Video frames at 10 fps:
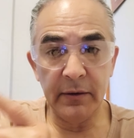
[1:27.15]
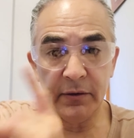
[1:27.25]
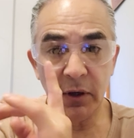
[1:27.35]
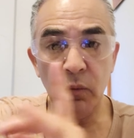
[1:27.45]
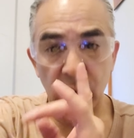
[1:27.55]

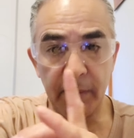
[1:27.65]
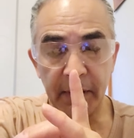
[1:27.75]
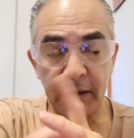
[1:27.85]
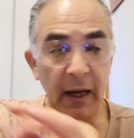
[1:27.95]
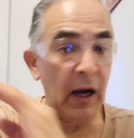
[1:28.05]
some
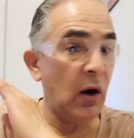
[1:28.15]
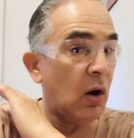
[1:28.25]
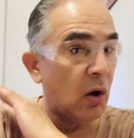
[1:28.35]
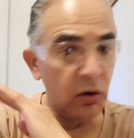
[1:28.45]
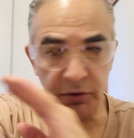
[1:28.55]
women,
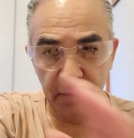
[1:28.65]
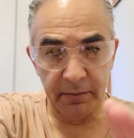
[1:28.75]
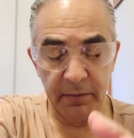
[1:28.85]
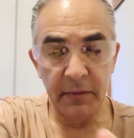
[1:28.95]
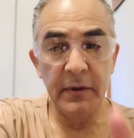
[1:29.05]
not all of them.